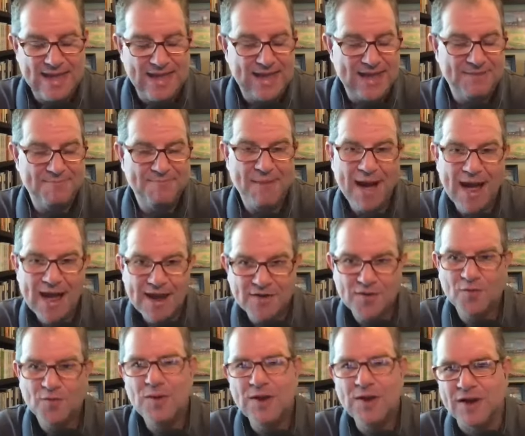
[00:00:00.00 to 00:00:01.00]
In my
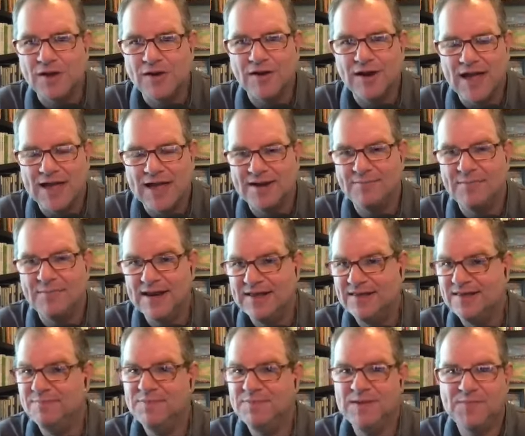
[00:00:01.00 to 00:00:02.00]
career, and in many
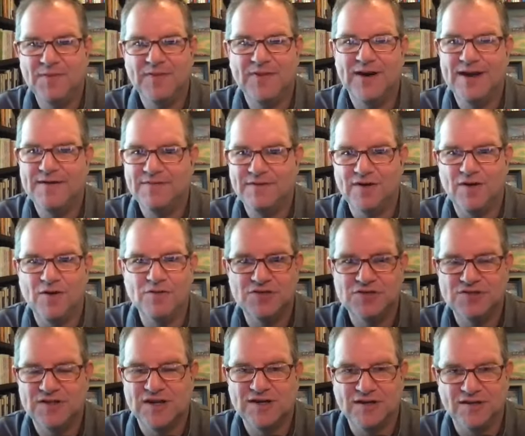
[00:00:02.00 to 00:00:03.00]
of the people that I've
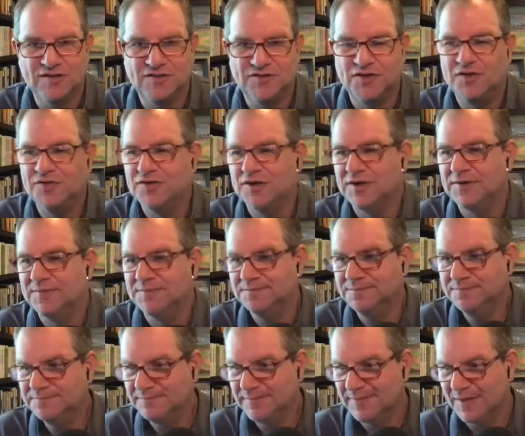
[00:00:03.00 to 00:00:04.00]
coached and consulted,
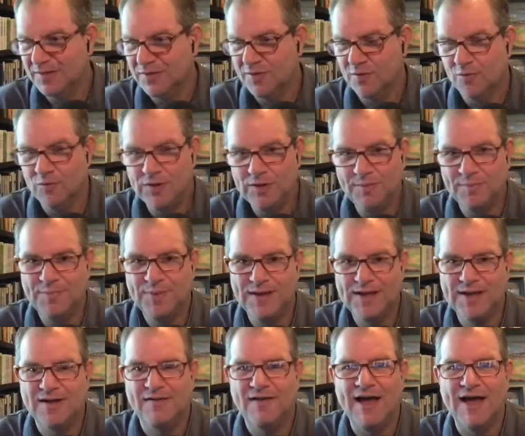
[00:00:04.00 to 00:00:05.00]
the real
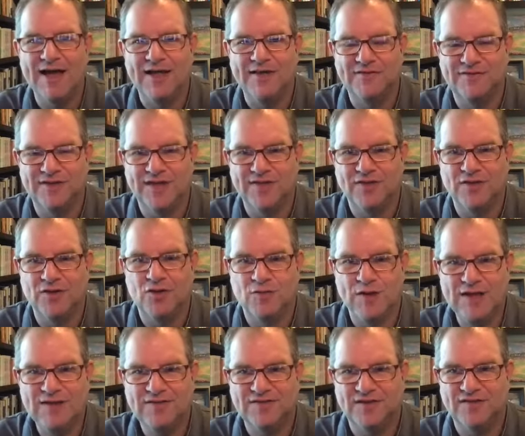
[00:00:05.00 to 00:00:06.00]
big clients and the
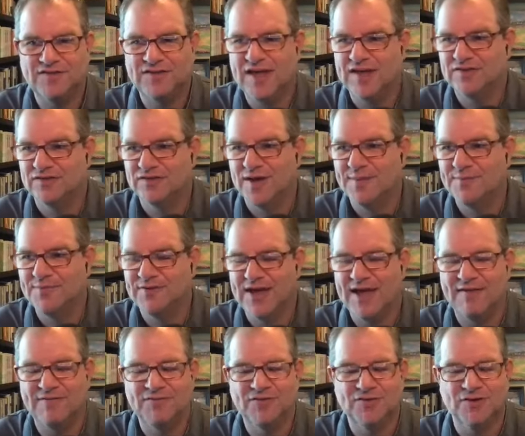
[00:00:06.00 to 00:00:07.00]
great success comes
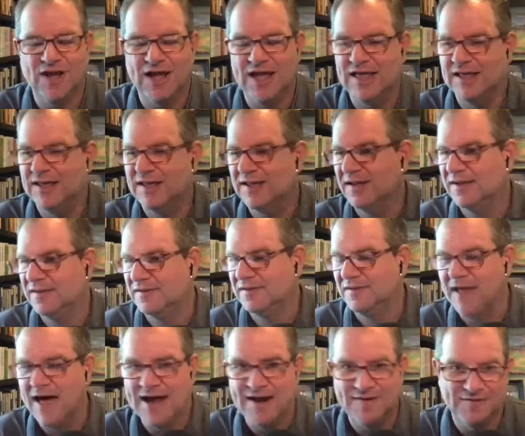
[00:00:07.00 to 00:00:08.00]
after a
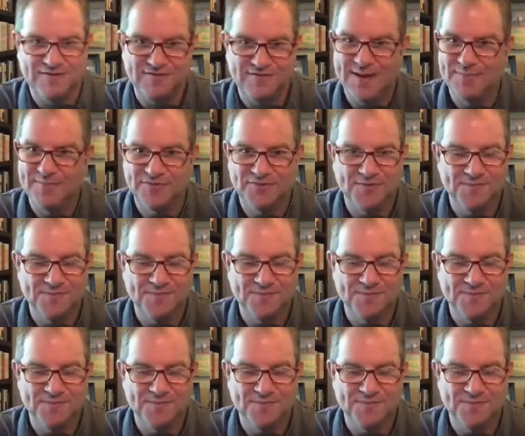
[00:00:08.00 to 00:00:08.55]
lot of attempts.